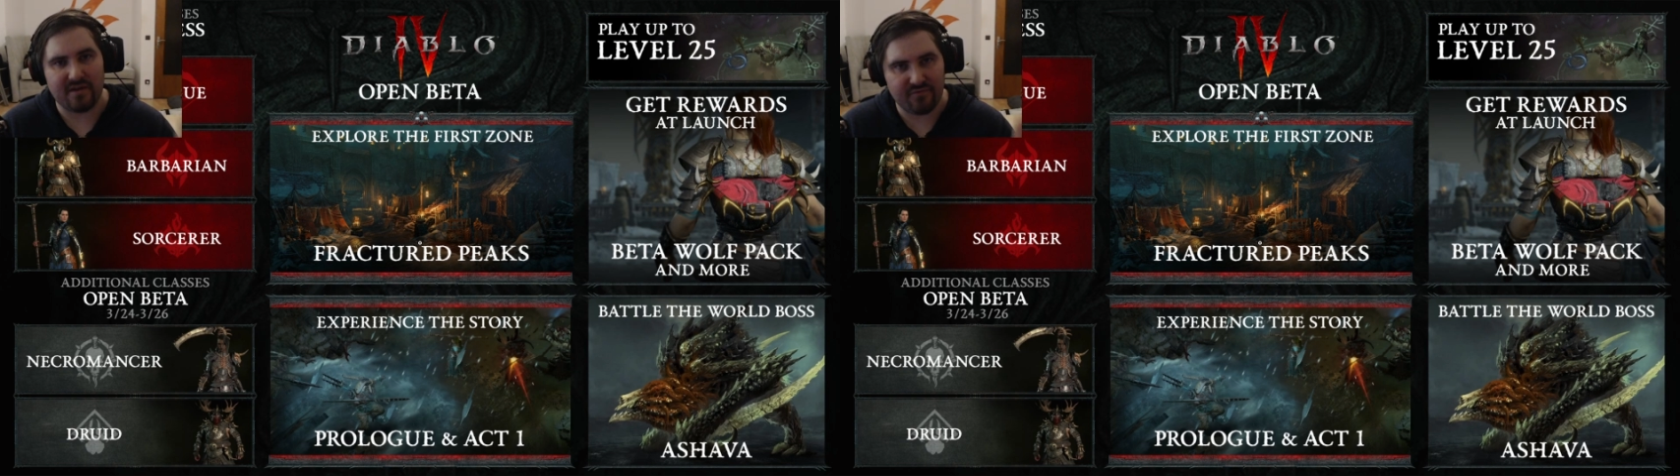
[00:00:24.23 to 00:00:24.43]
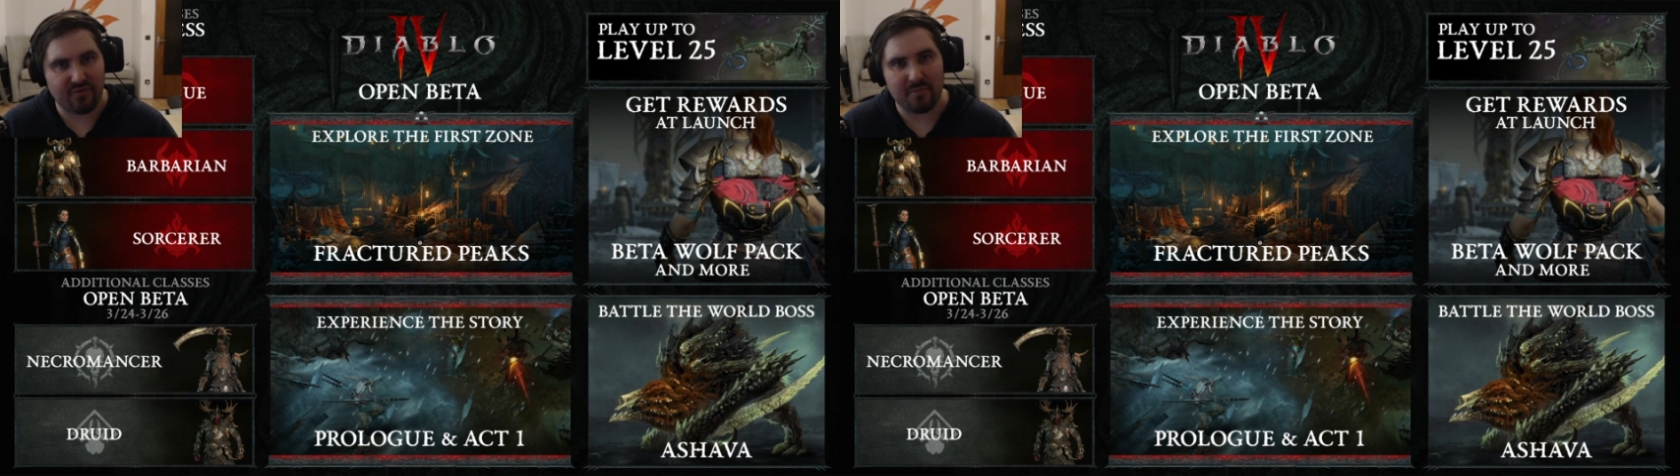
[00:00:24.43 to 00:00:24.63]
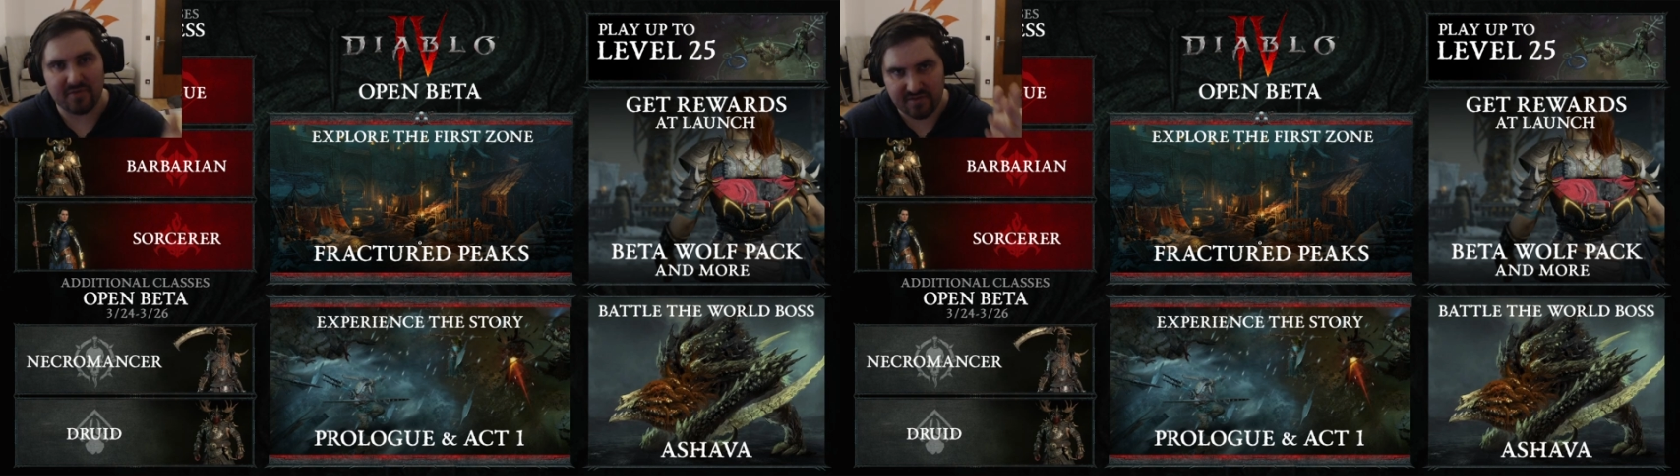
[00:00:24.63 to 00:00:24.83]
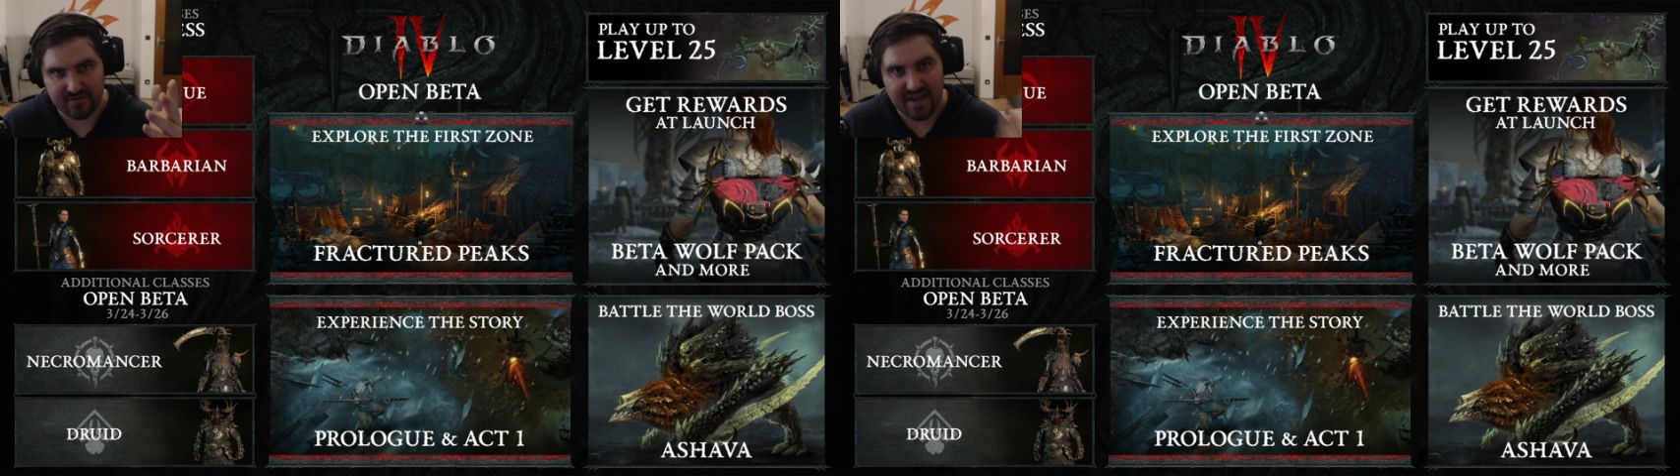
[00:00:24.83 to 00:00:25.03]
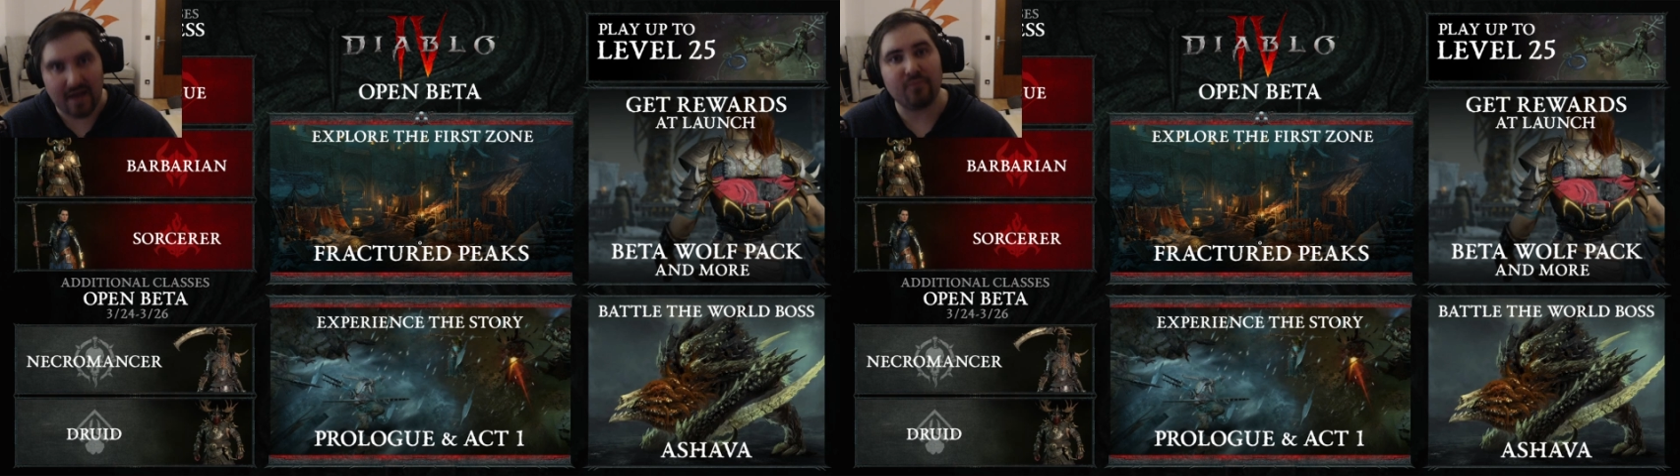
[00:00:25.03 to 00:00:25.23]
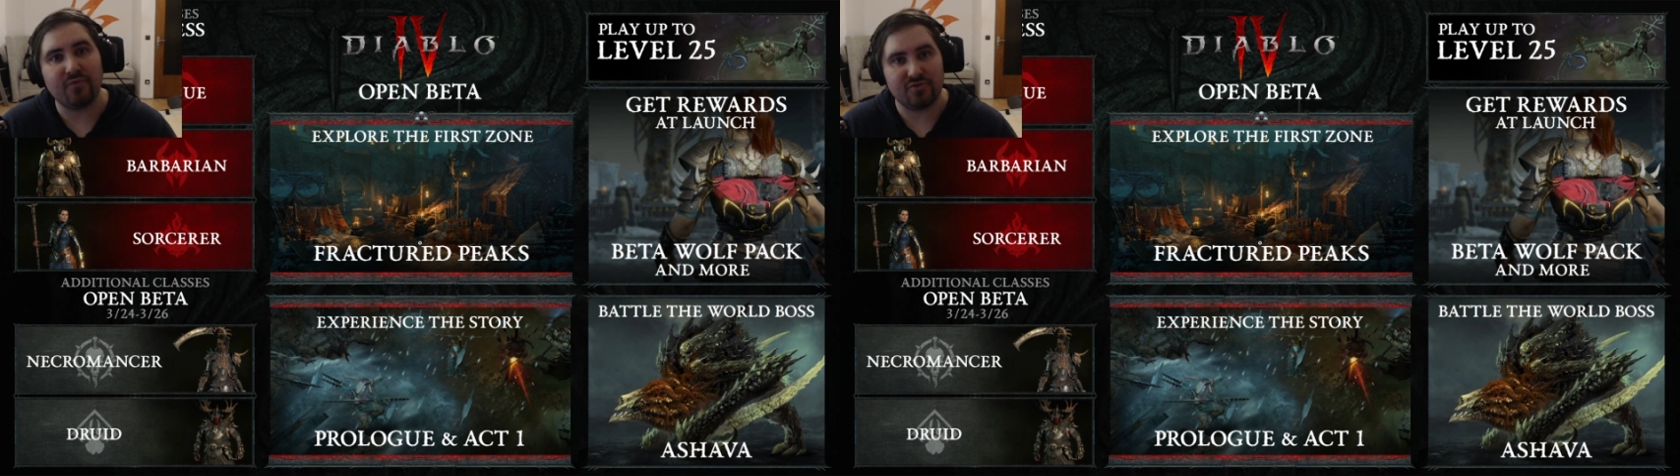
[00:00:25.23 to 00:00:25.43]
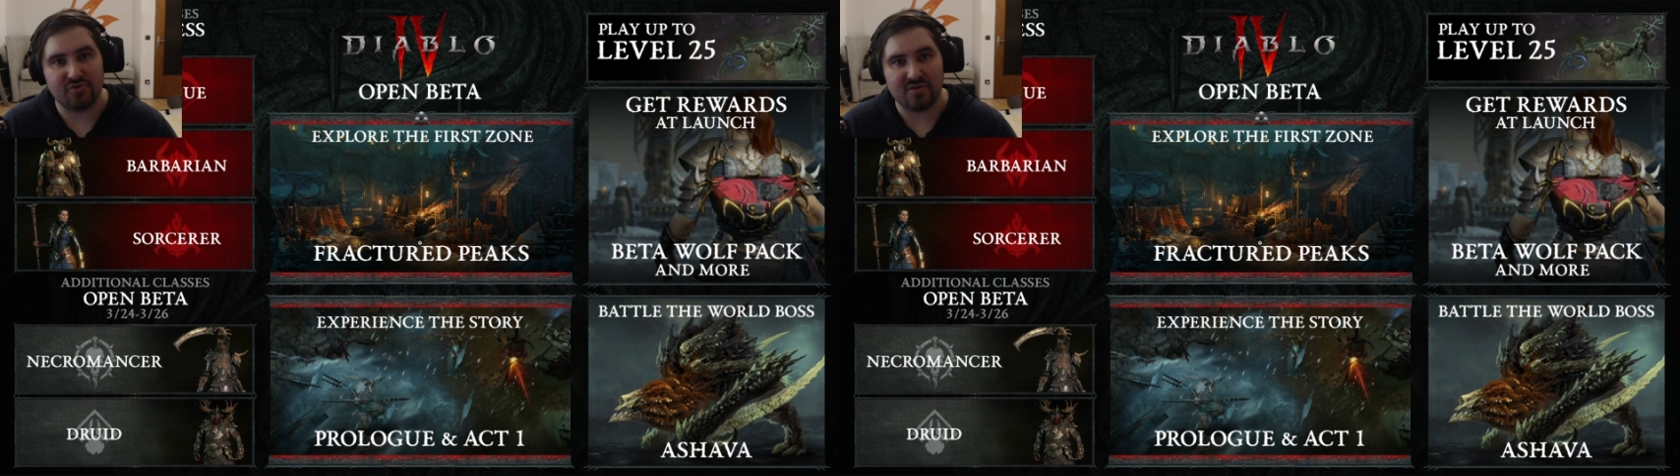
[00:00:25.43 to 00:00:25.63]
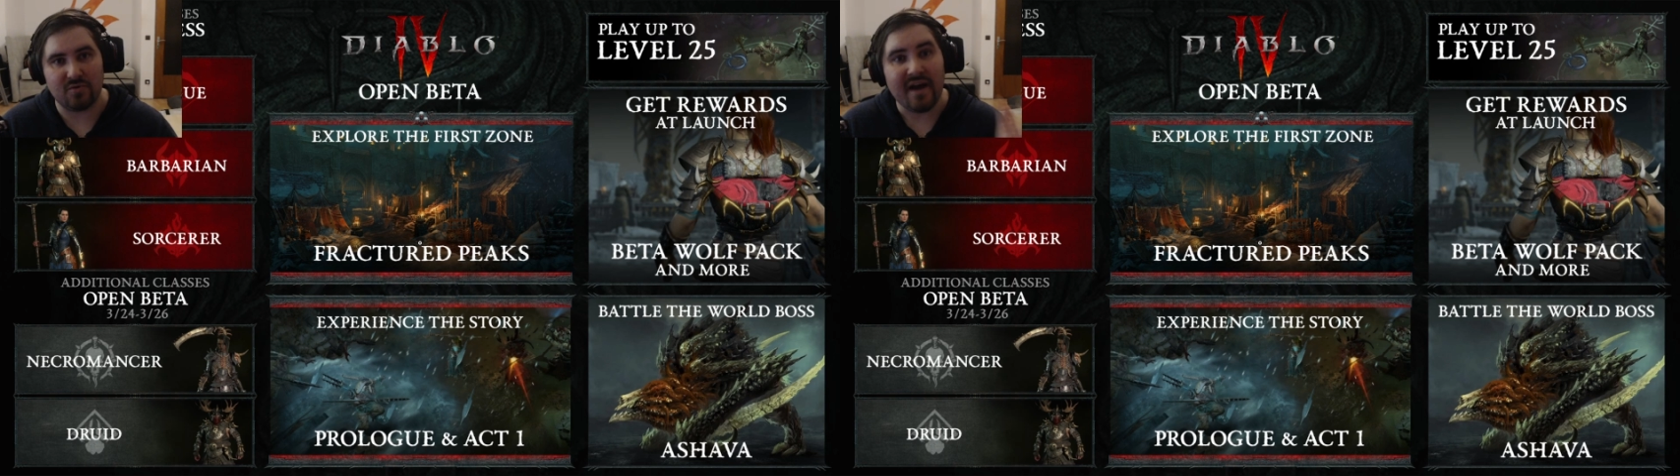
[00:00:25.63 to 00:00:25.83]
informative and helpful to
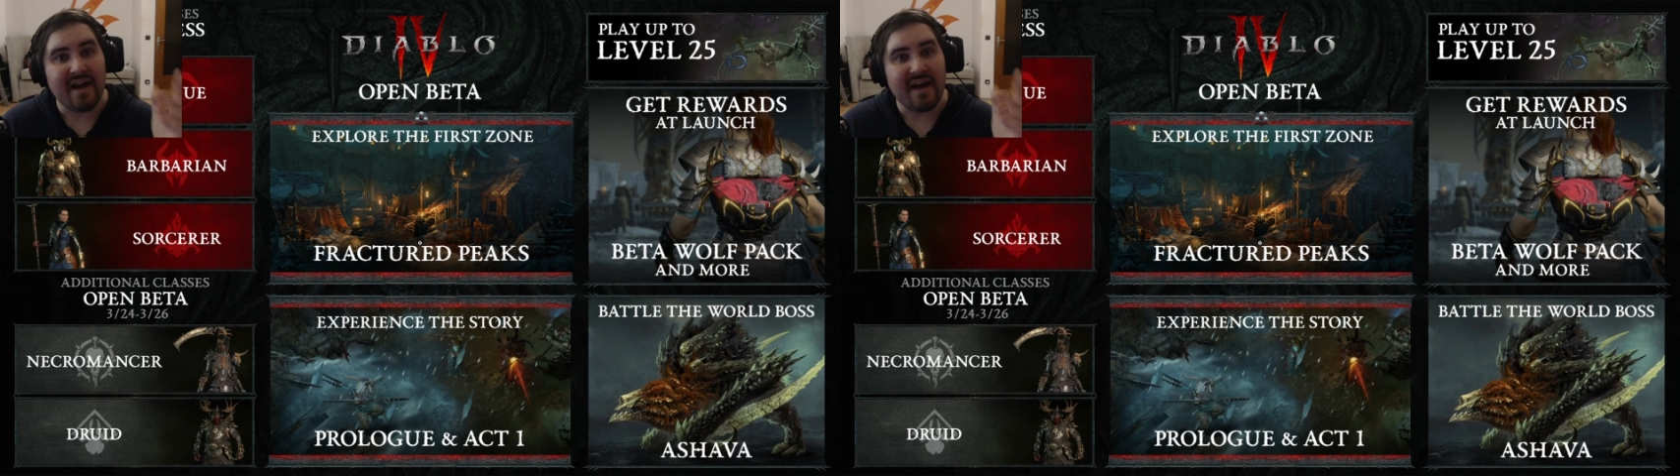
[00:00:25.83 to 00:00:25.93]
you.